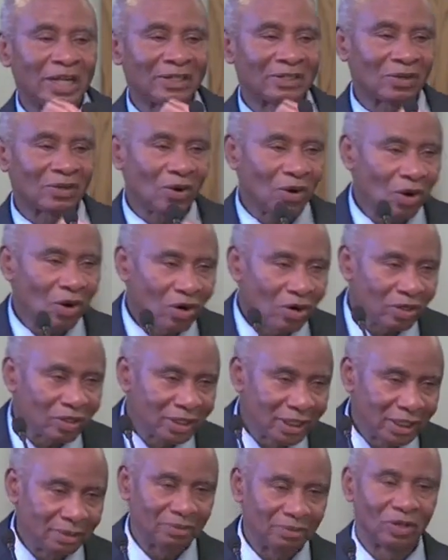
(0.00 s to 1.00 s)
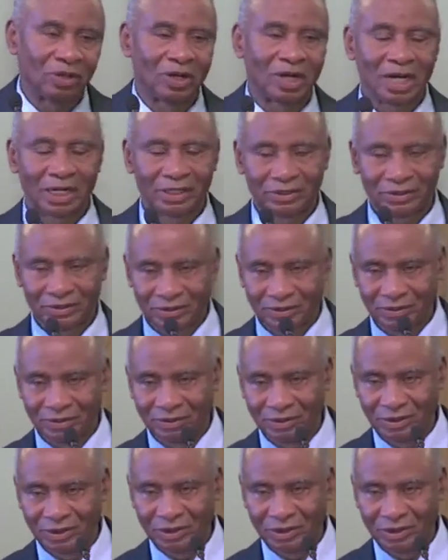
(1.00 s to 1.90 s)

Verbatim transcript: called him or her to do,